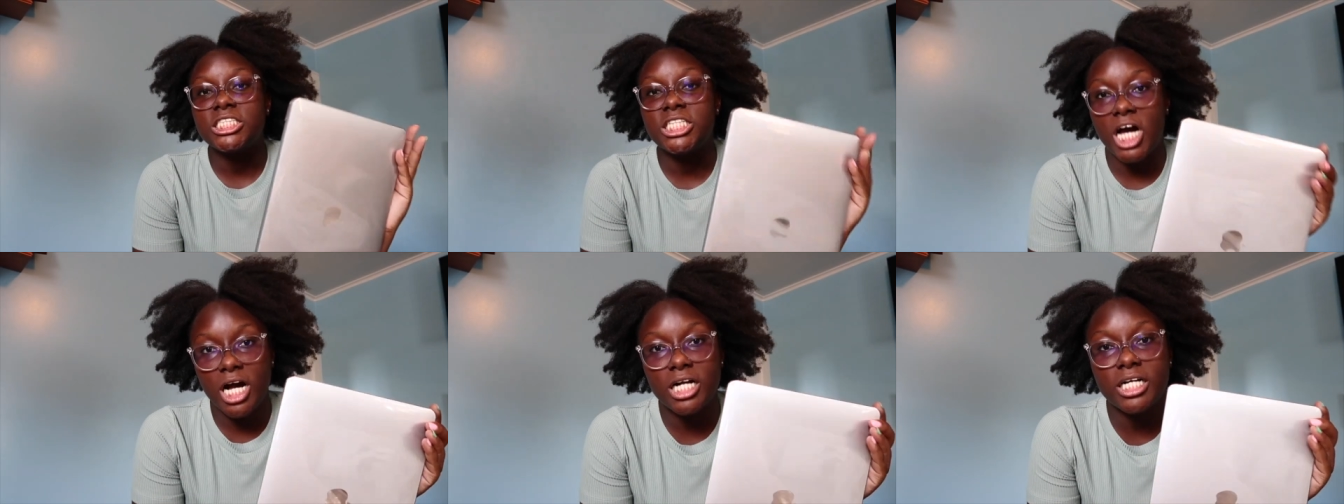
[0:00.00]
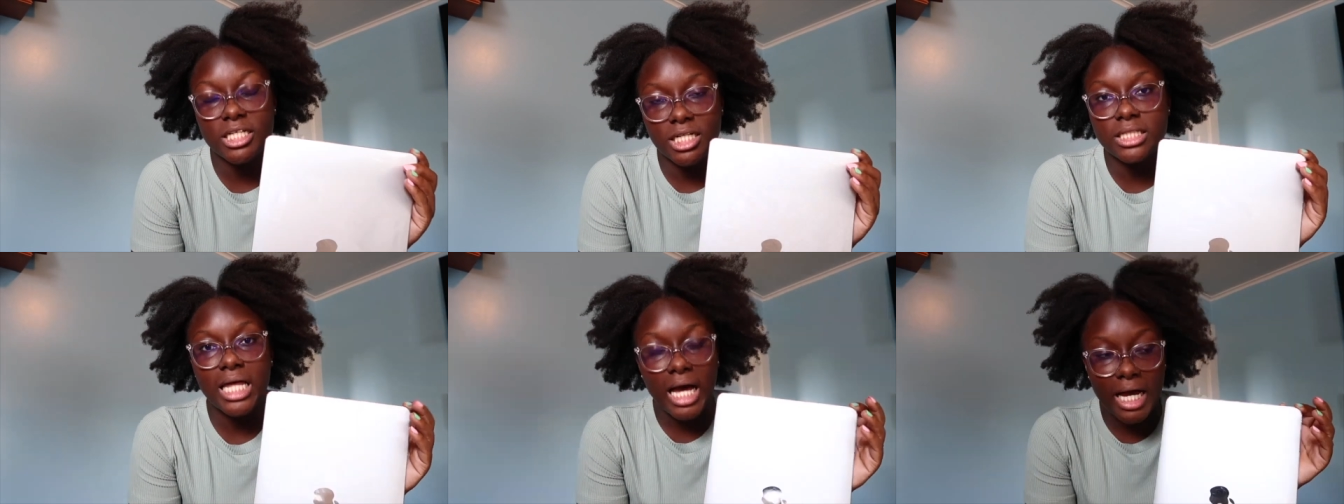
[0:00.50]
Not
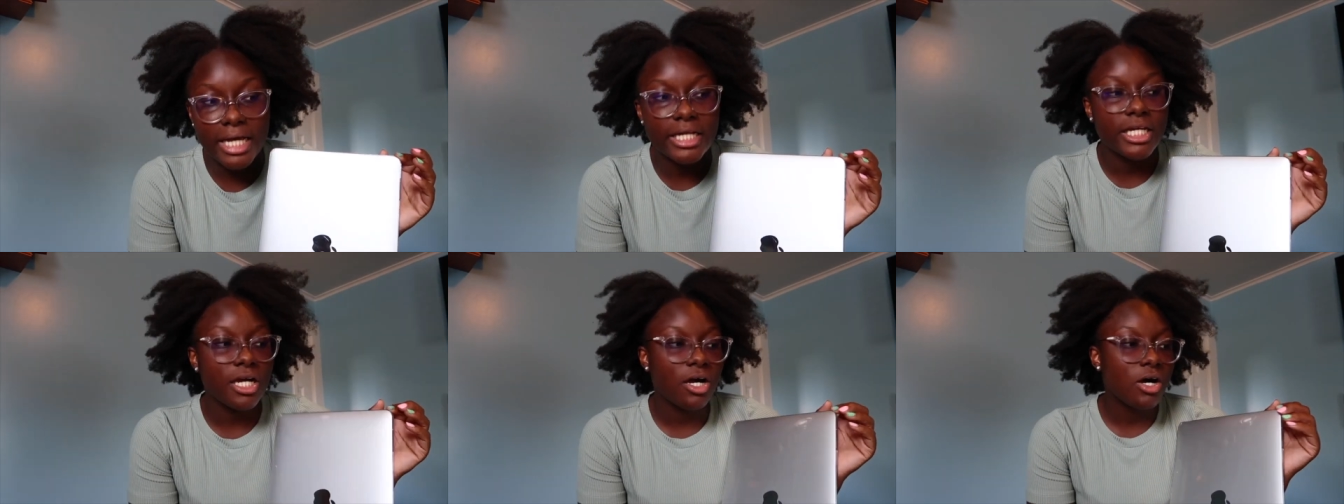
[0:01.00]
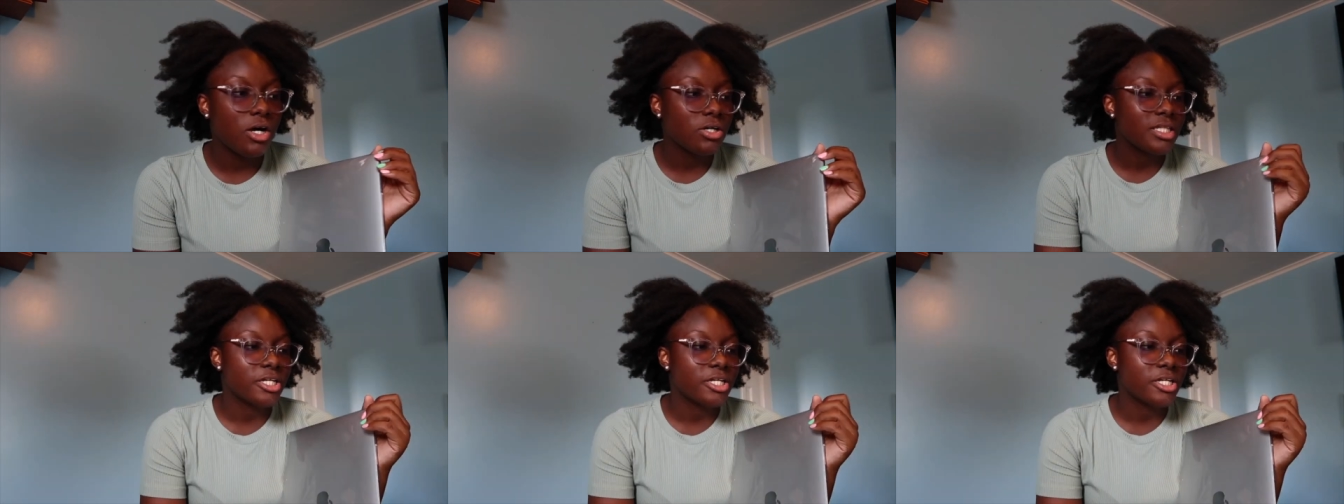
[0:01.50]
gonna lie to y'all,